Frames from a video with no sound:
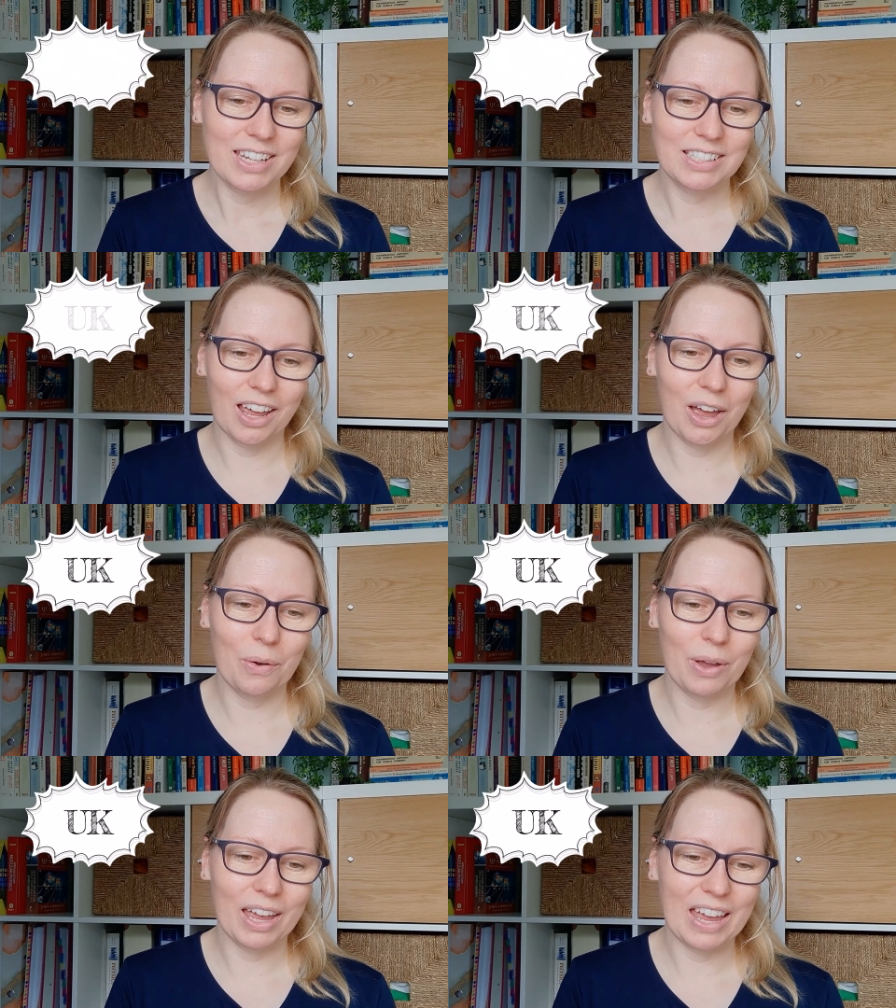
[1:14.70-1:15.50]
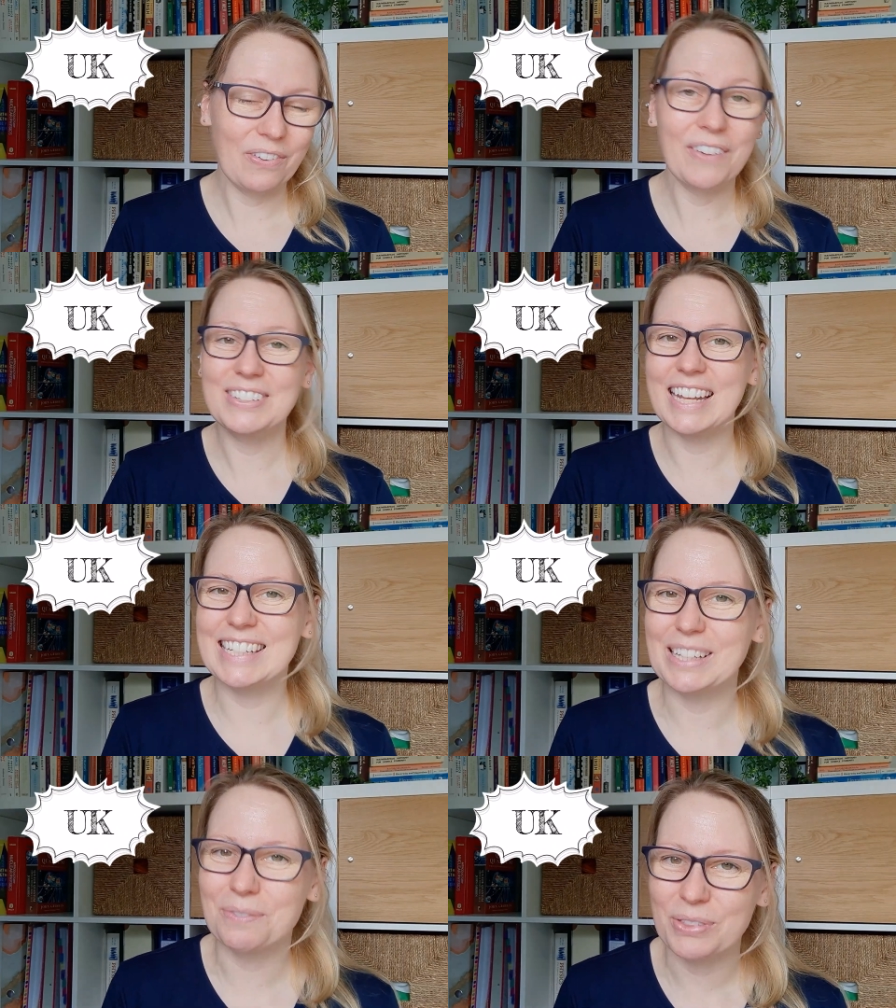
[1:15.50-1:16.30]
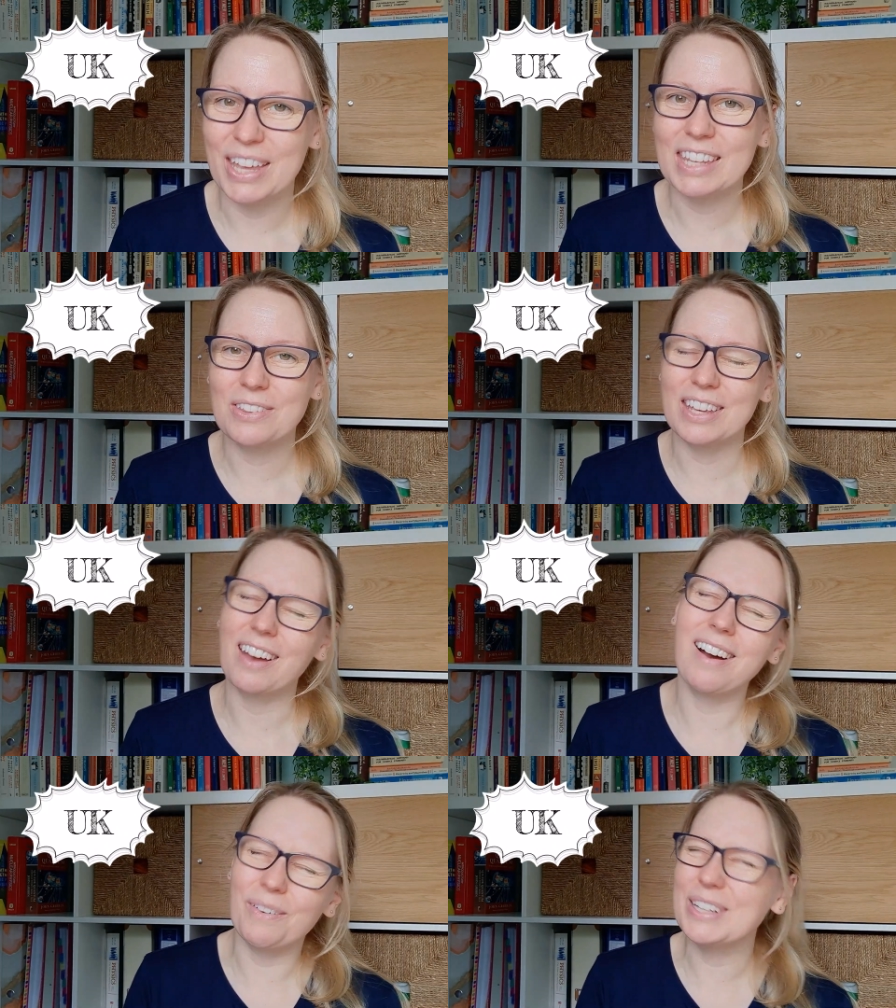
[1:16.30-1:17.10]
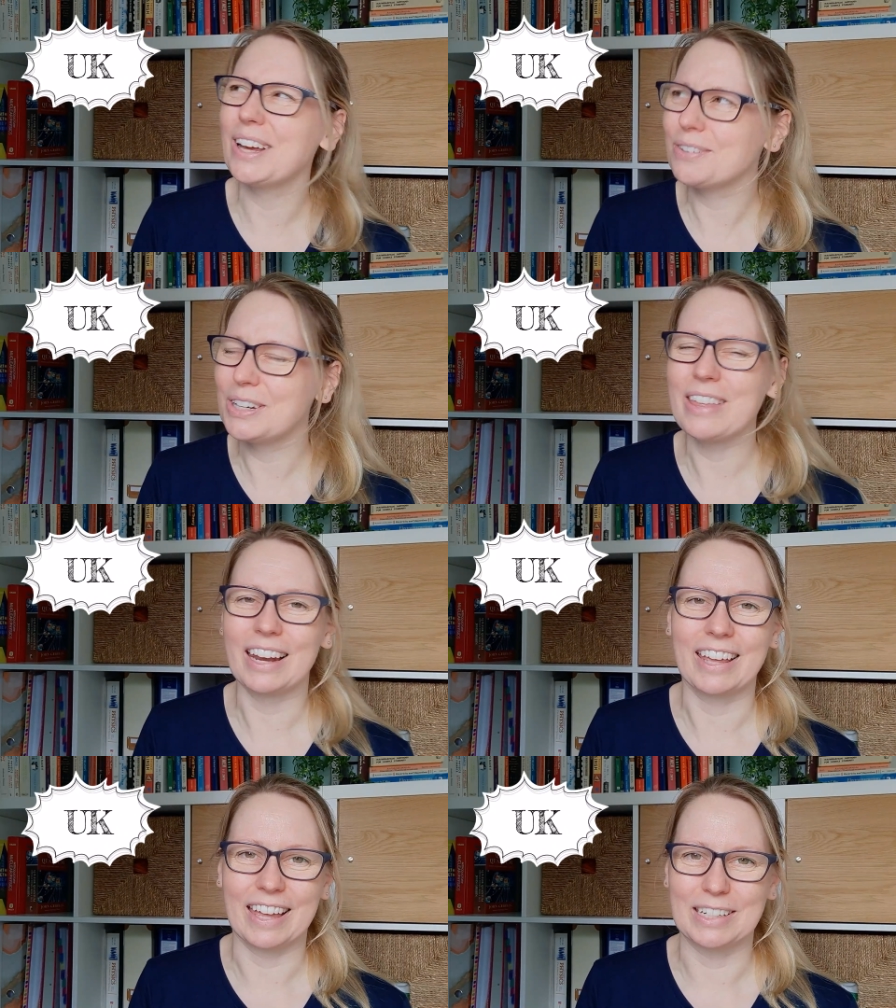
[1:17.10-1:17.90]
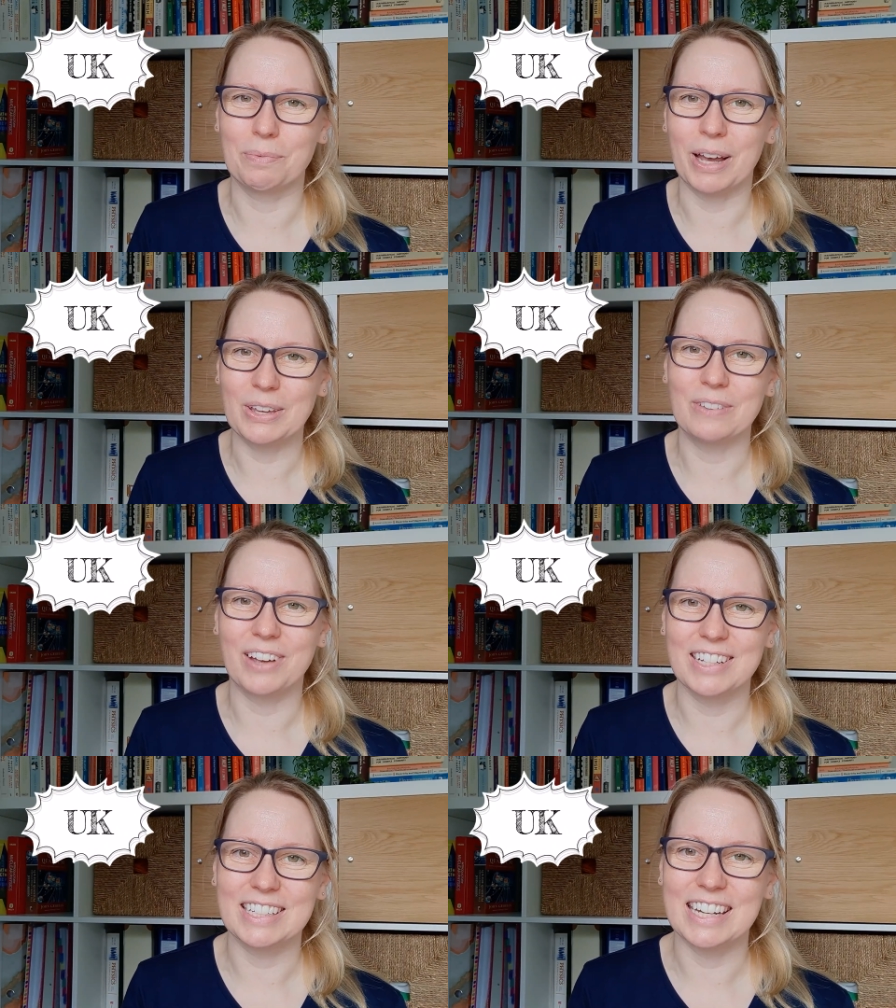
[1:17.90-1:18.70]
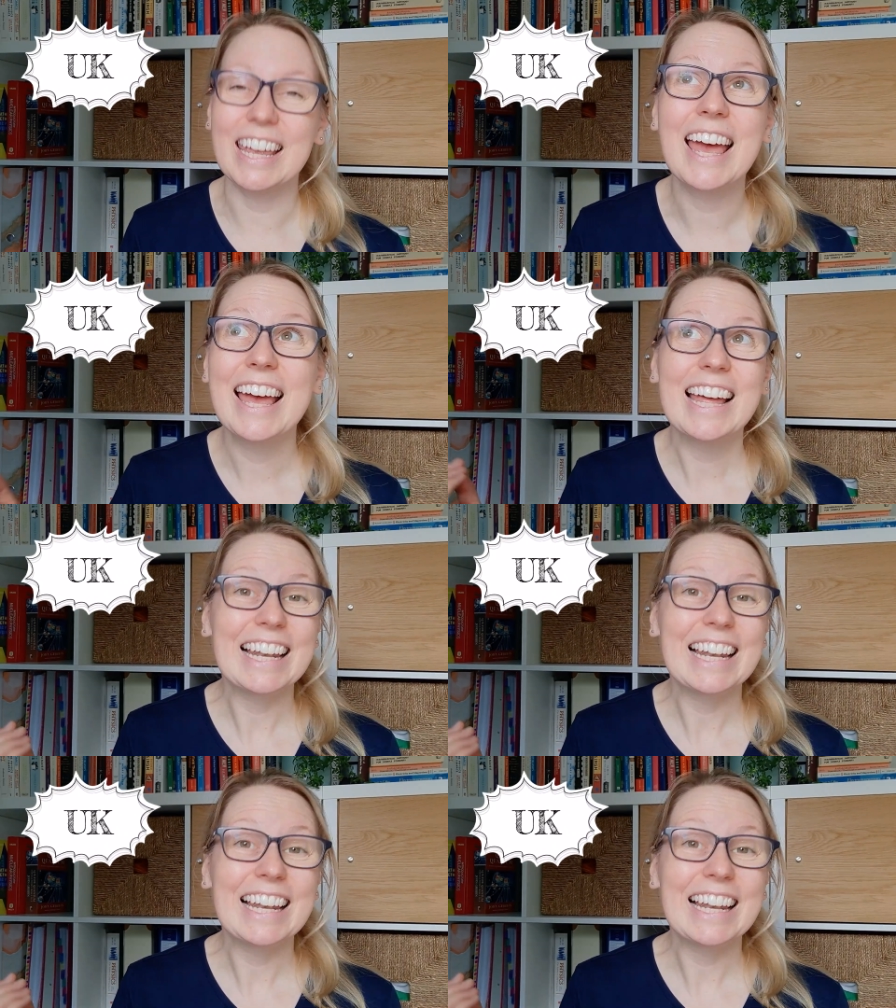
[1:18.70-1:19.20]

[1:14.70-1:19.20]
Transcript: So if I've said something and you think, oh, we don't do that like that at my university,